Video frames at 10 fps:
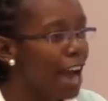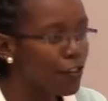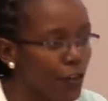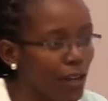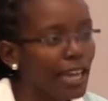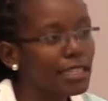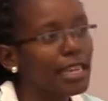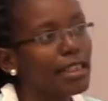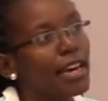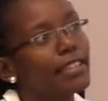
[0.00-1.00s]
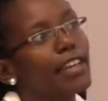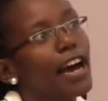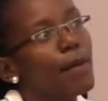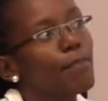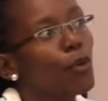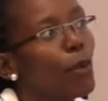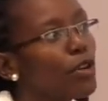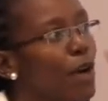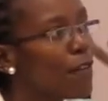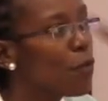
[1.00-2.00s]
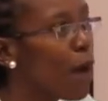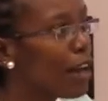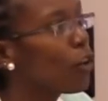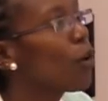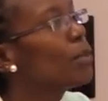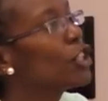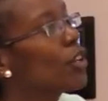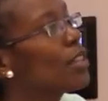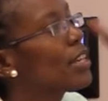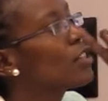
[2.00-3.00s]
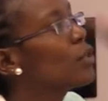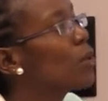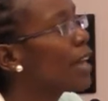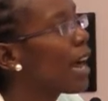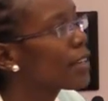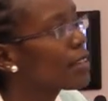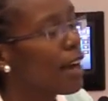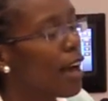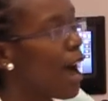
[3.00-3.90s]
advocating that when you have one commission that is looking at